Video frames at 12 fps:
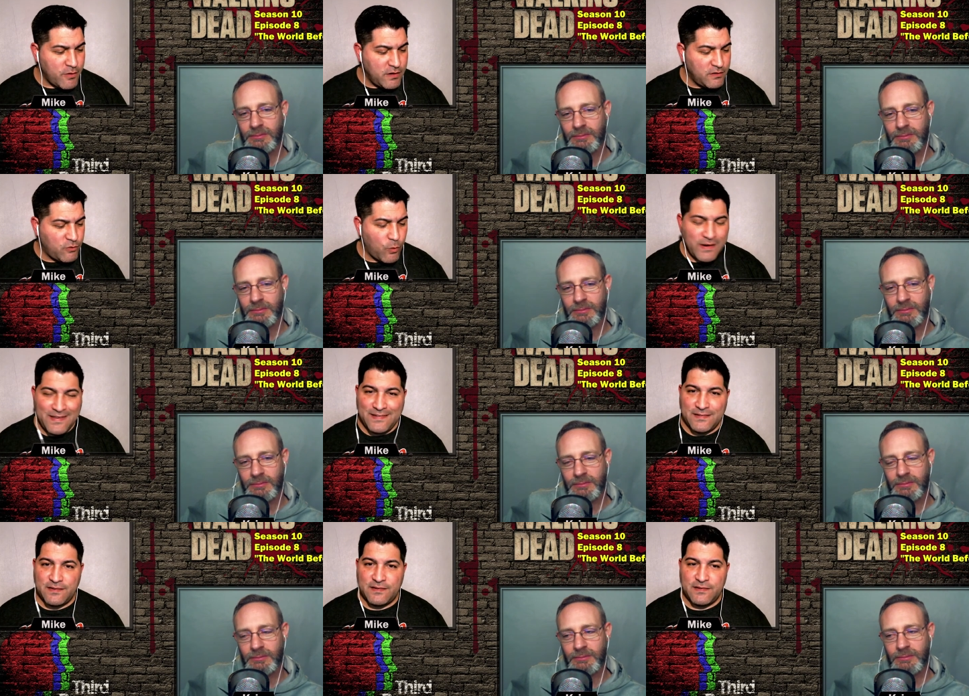
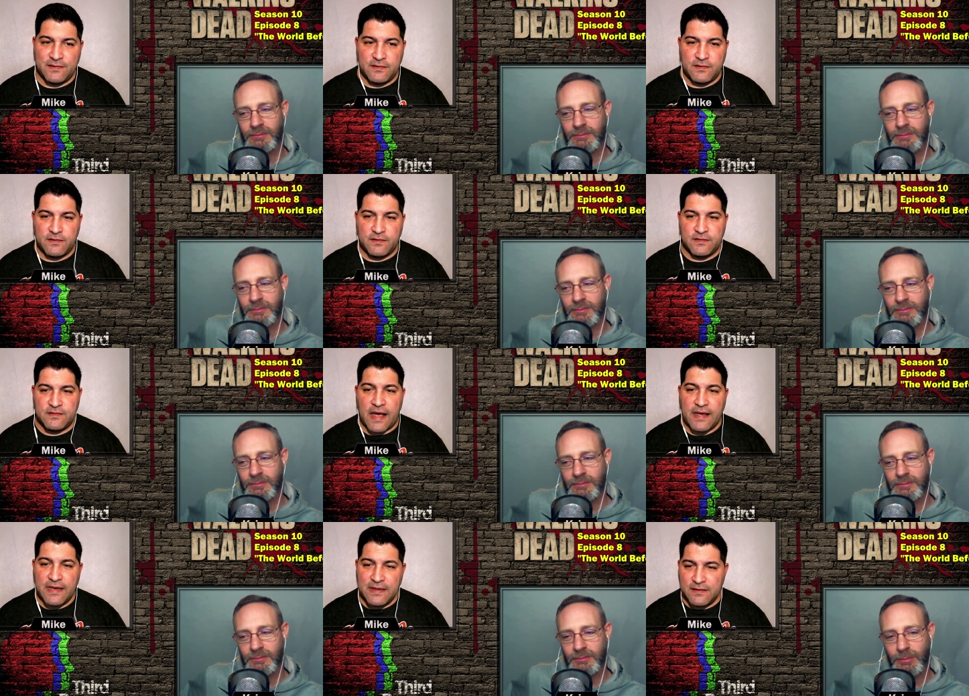
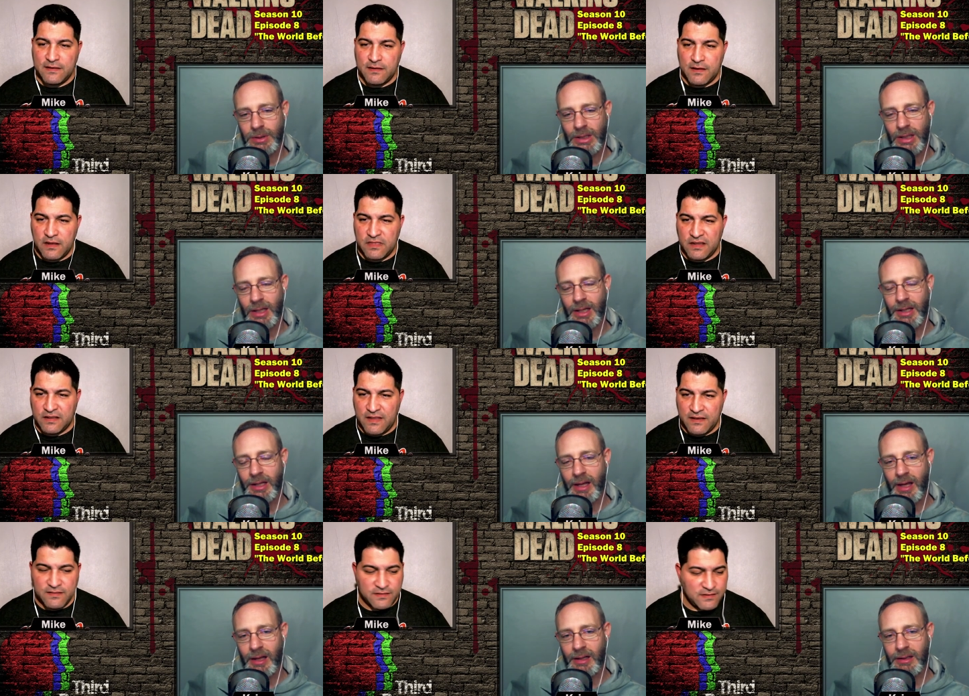Speaker 1: 22nd. Bloody
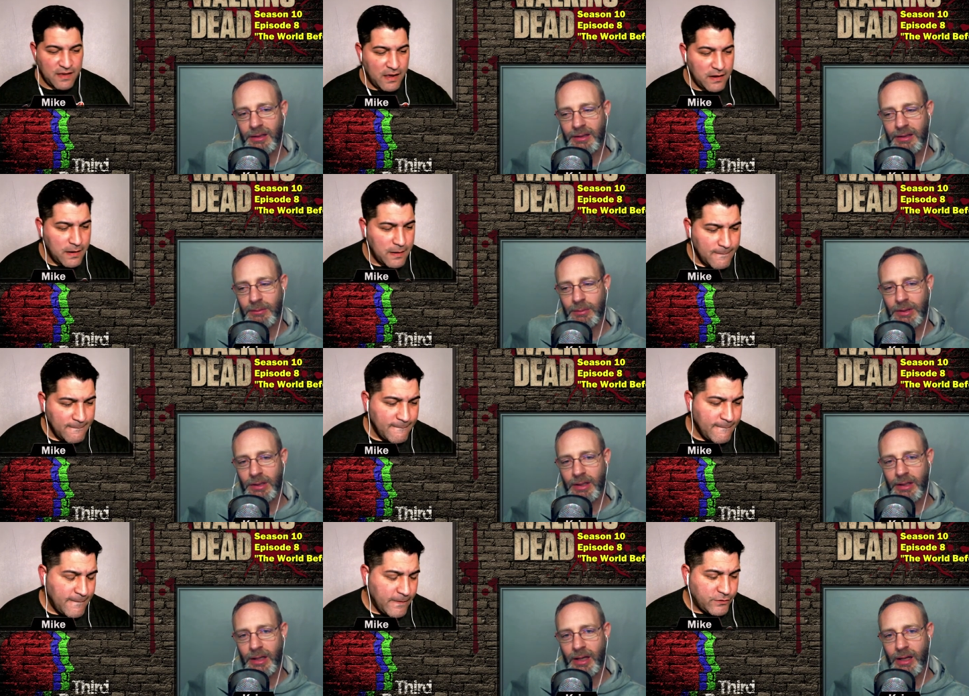hell. Said.
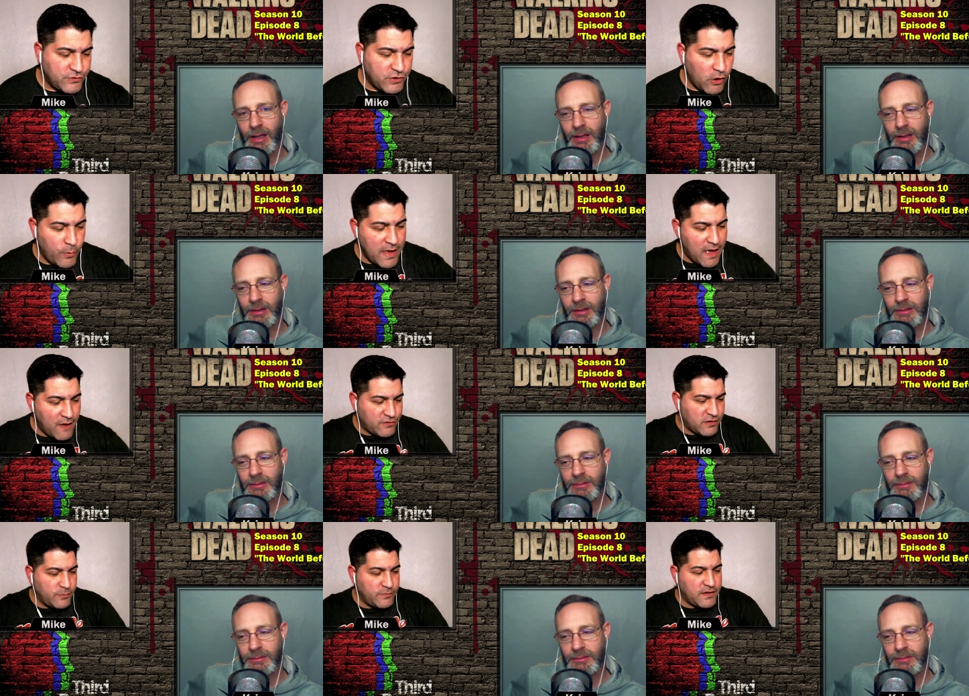Bloody hell. So we have
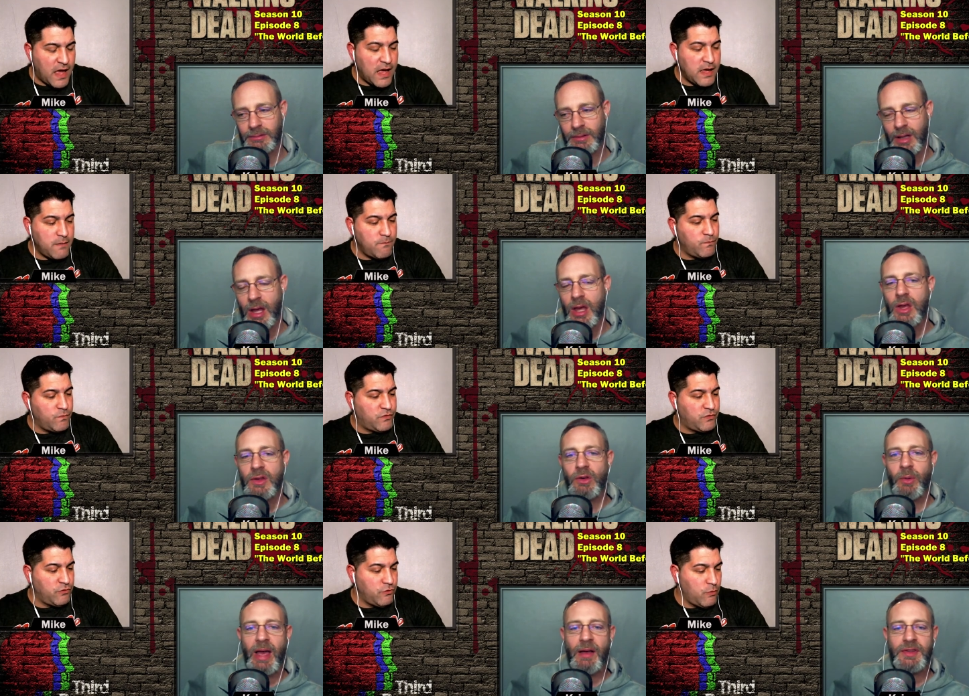some time
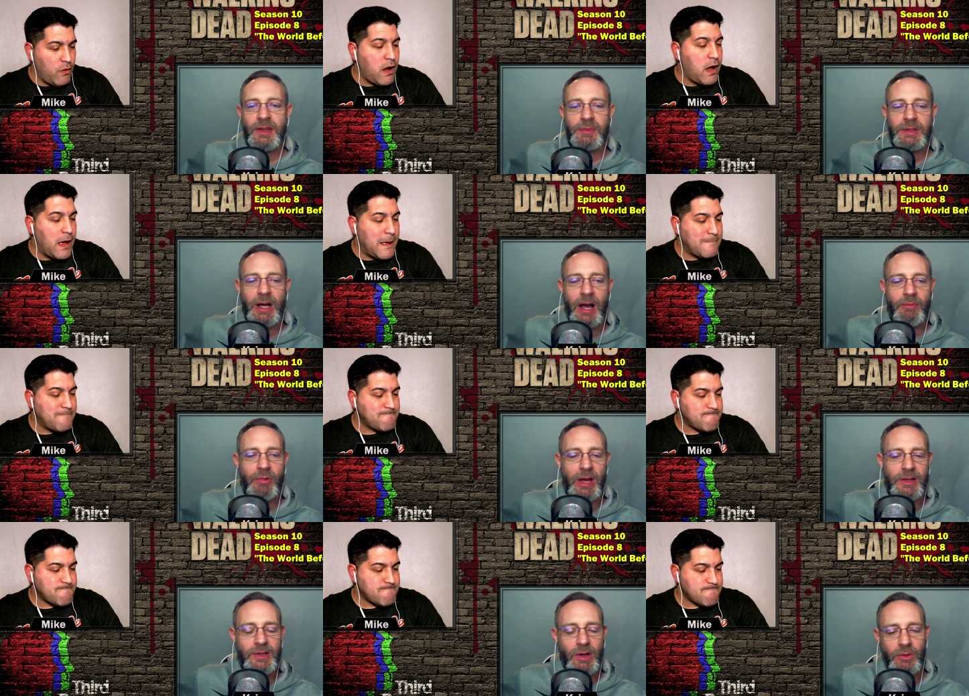to, So we have uh,
Speaker 2: some time,
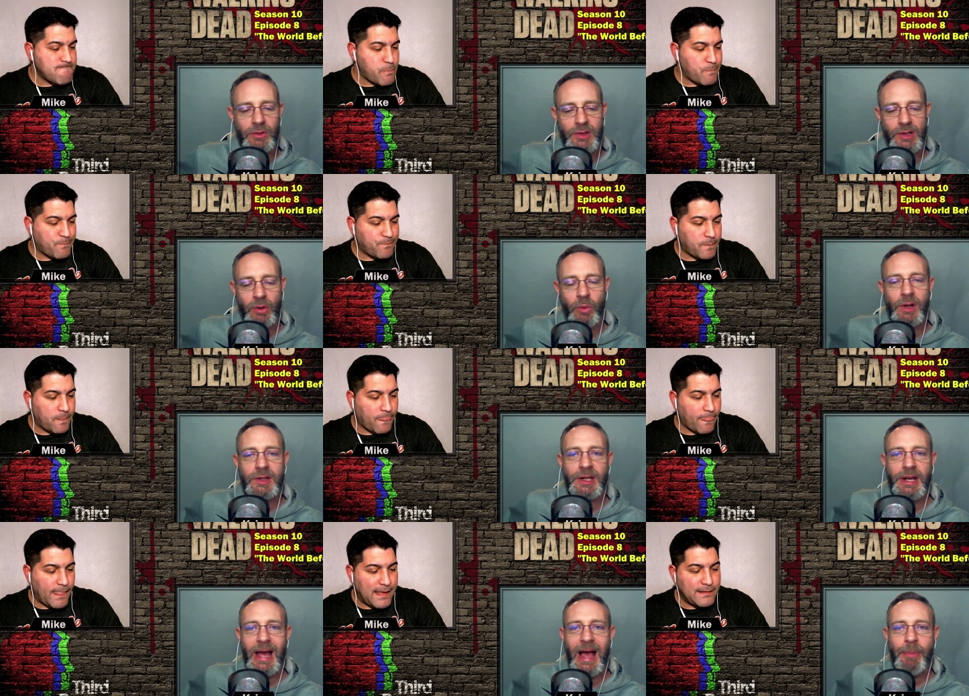right. So so what's
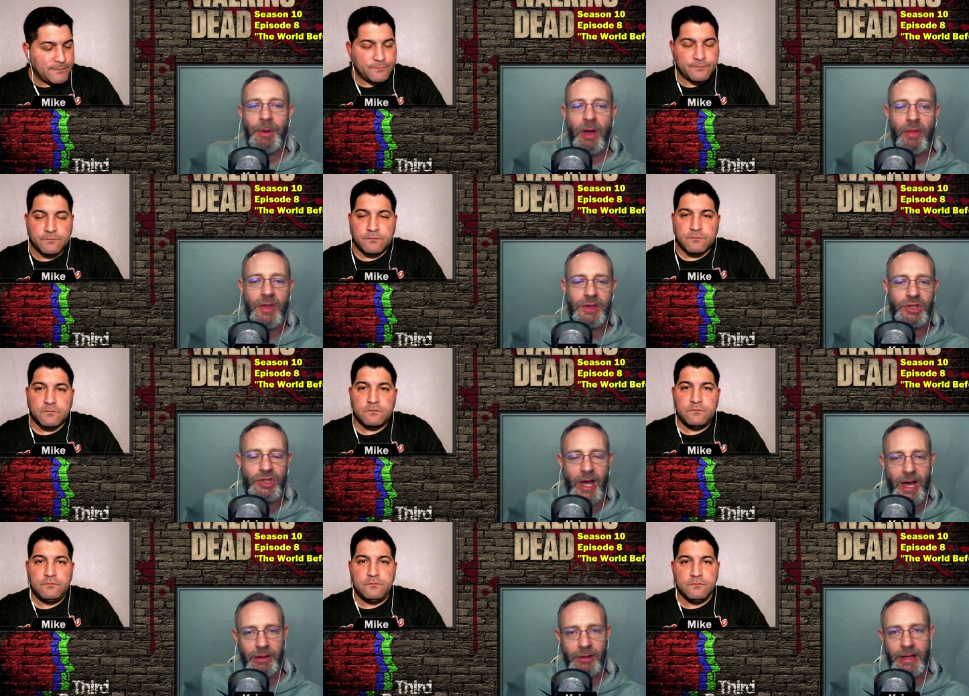going to happen on this
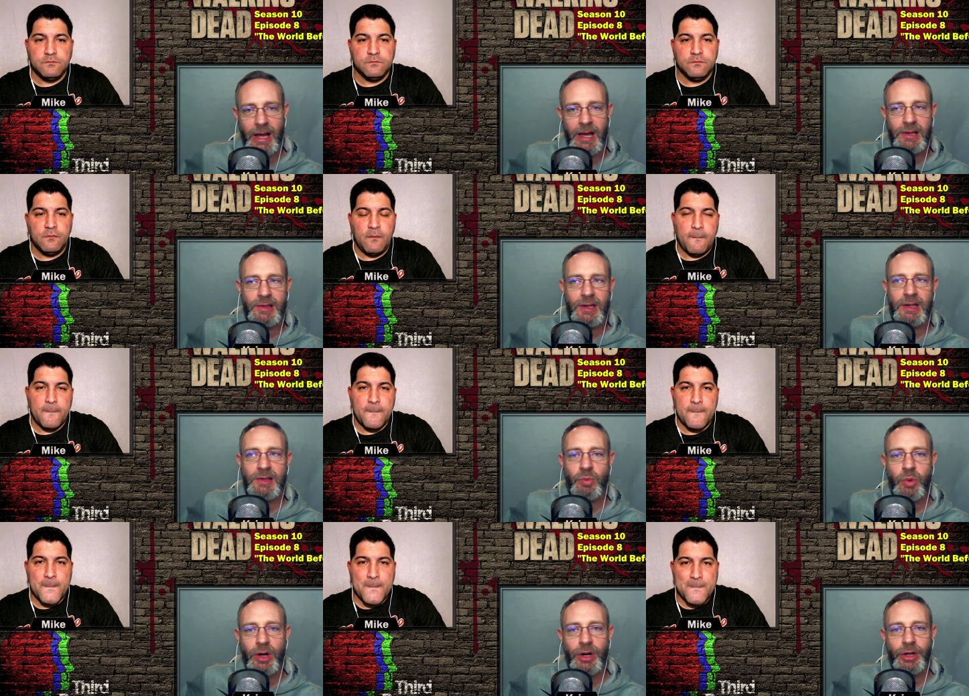channel, guys,
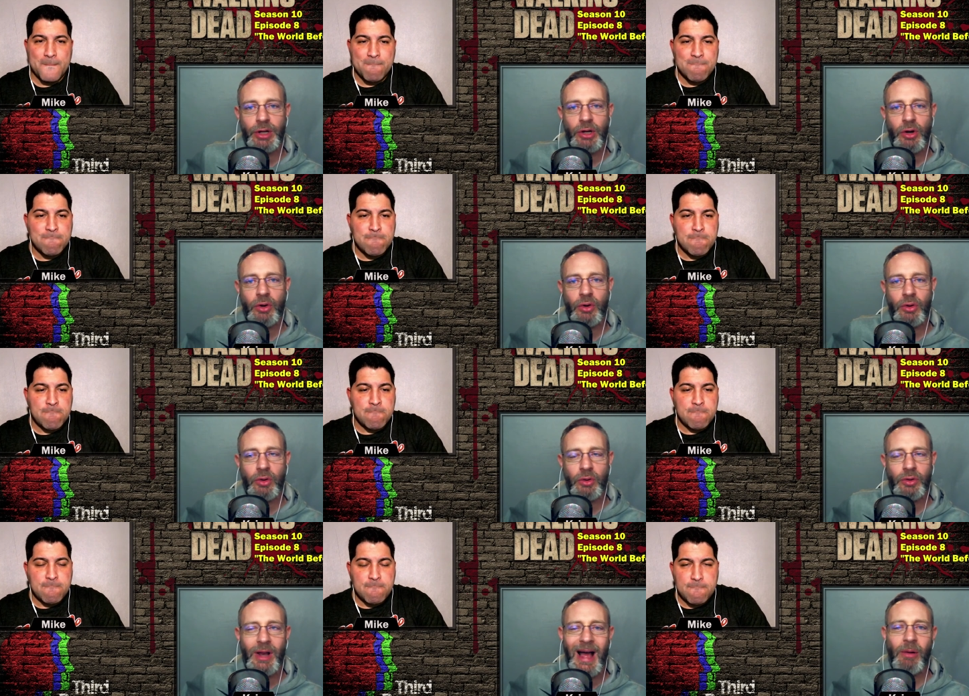is we're going to
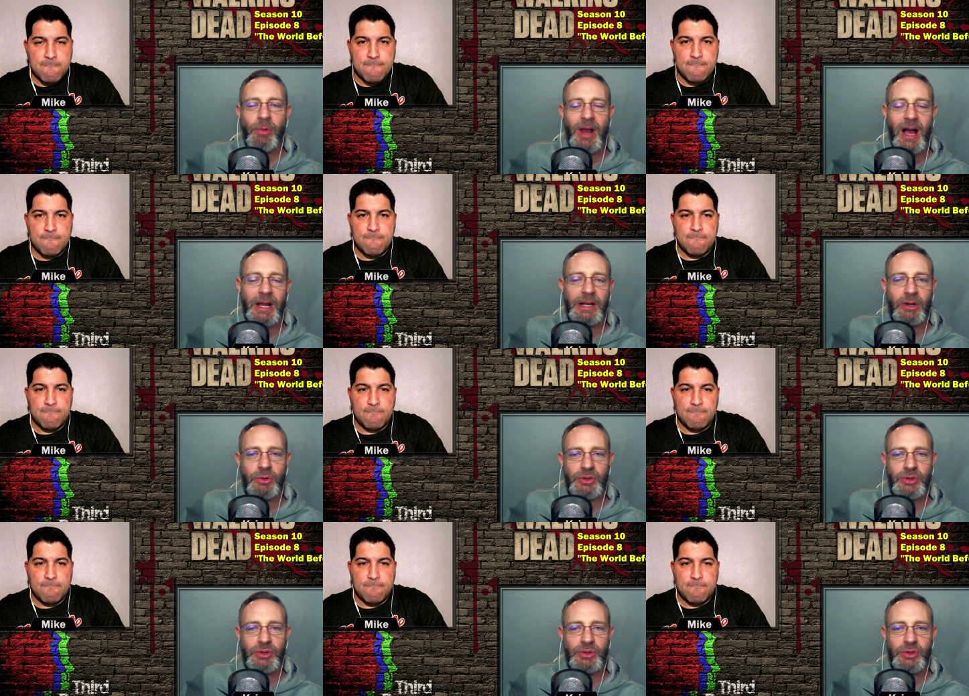go not we're not going to go